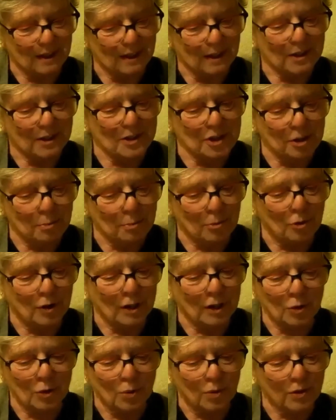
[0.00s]

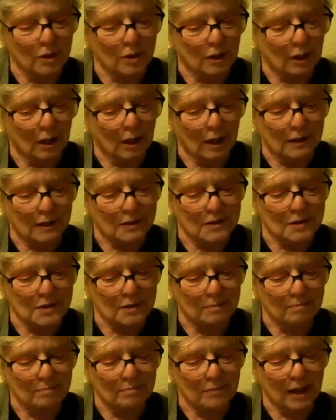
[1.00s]
shimmering northern
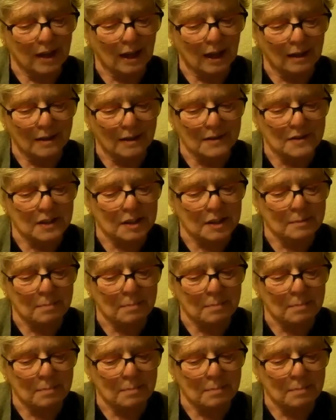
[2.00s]
lights, galaxies